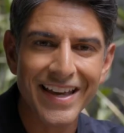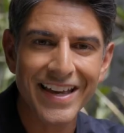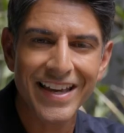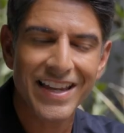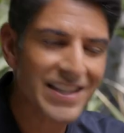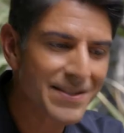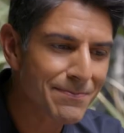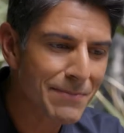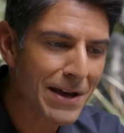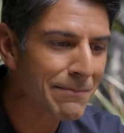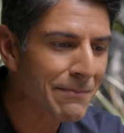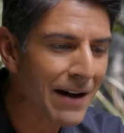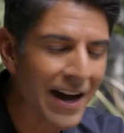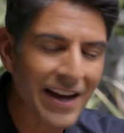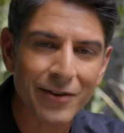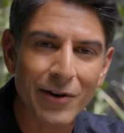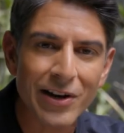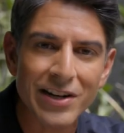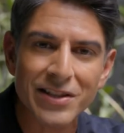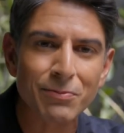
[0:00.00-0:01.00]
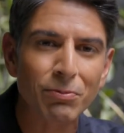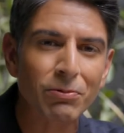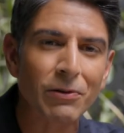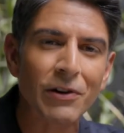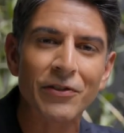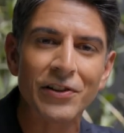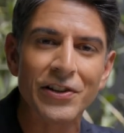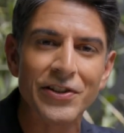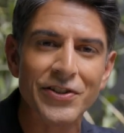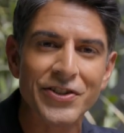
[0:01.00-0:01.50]
It has been my greatest
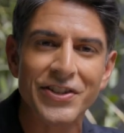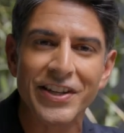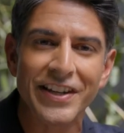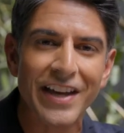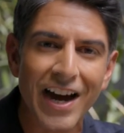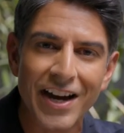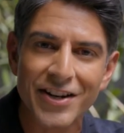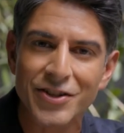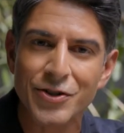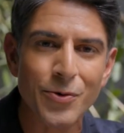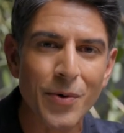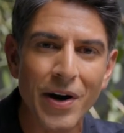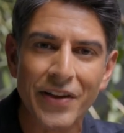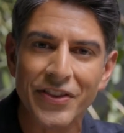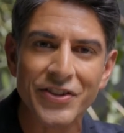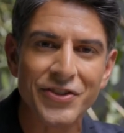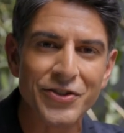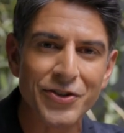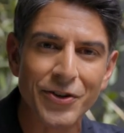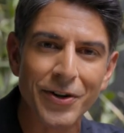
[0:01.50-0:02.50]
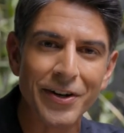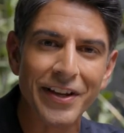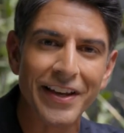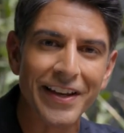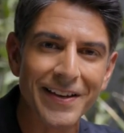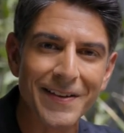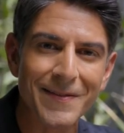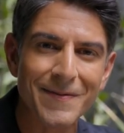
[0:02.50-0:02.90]
privilege to guide you on this journey.